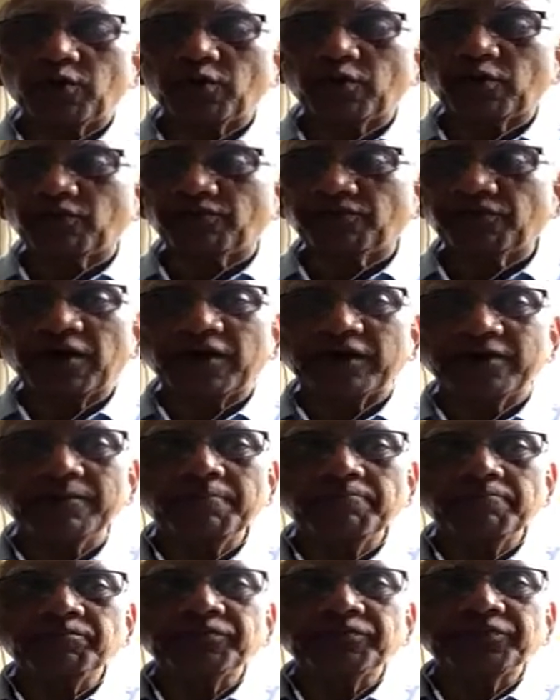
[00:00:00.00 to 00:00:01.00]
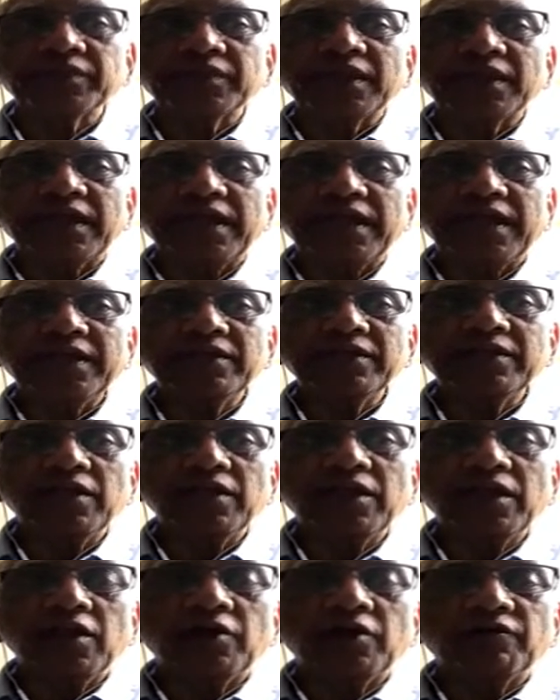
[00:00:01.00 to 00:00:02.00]
fun. And
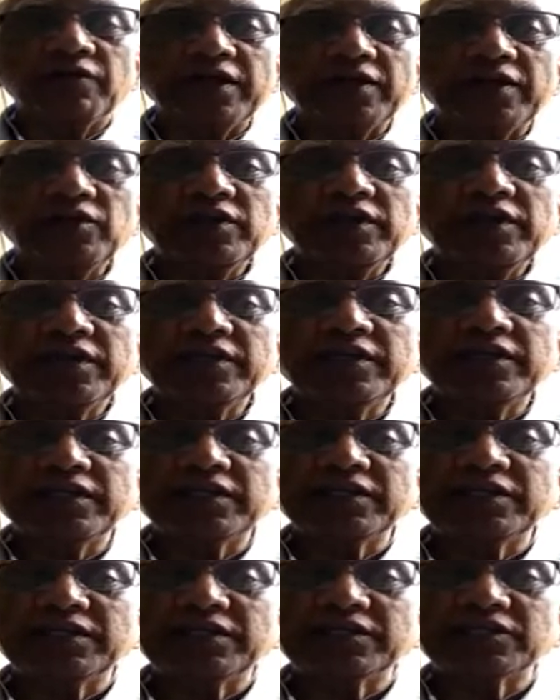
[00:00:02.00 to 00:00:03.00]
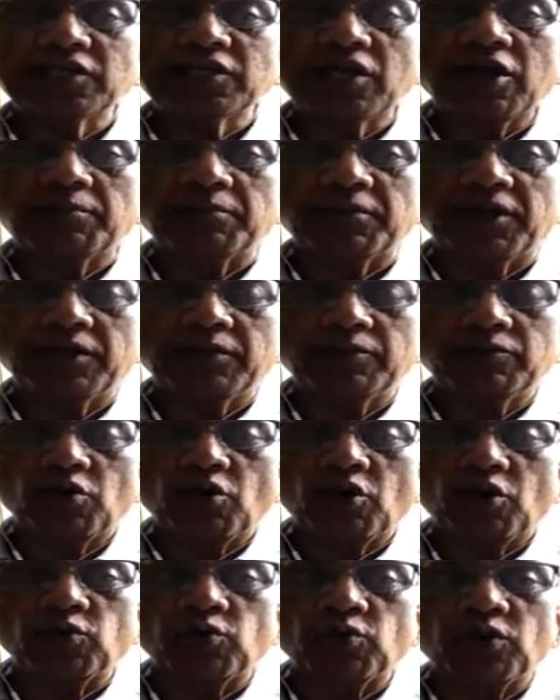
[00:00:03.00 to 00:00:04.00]
regulated in his karma
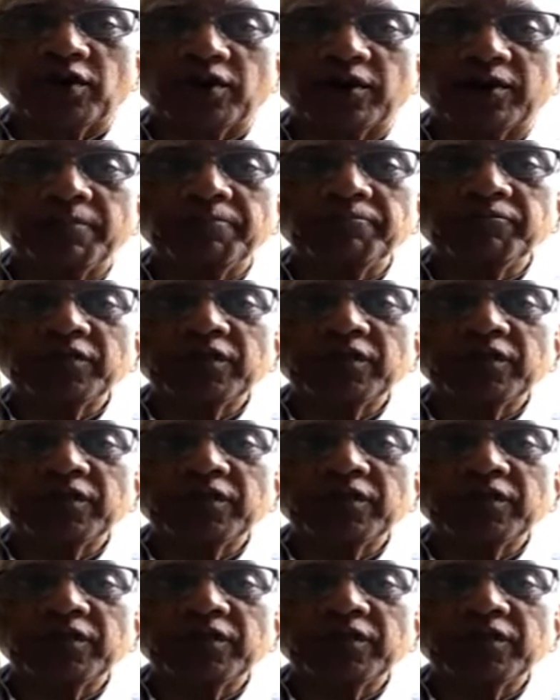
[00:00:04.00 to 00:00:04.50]
or work.